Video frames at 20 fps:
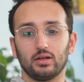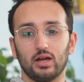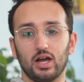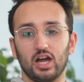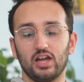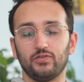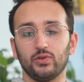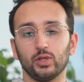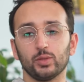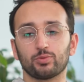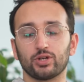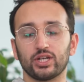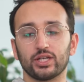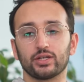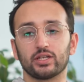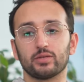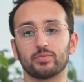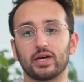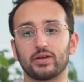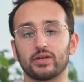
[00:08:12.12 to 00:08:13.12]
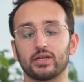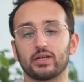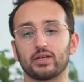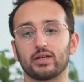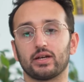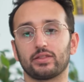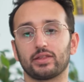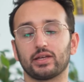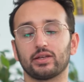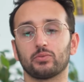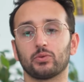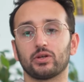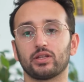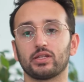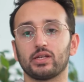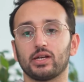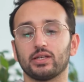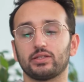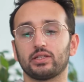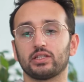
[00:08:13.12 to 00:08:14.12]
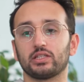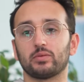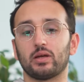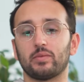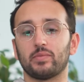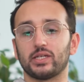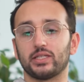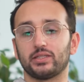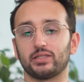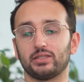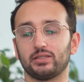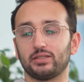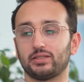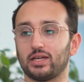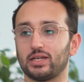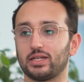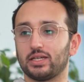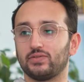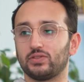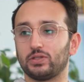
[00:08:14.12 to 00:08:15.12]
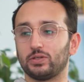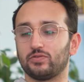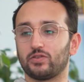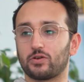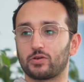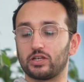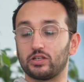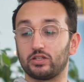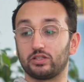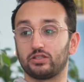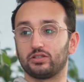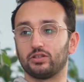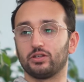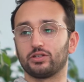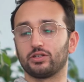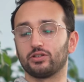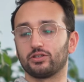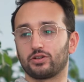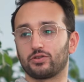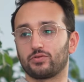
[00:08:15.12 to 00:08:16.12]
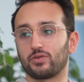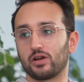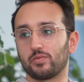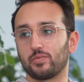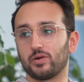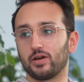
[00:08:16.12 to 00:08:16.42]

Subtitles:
I feel pretty good about it. I think one of the nice things about medicine is that it gives you a very certain career